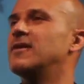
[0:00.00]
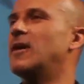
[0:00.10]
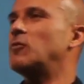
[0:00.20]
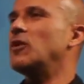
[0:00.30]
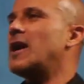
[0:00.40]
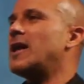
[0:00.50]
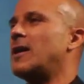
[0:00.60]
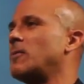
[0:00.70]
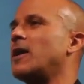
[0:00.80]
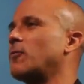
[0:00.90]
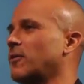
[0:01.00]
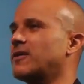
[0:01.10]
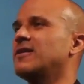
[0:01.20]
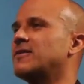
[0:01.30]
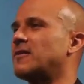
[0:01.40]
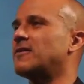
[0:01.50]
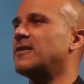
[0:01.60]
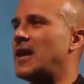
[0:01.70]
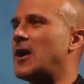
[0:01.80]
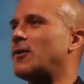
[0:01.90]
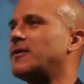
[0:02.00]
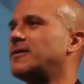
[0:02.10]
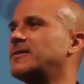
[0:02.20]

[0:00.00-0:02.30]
I'm glad I'm not working there now.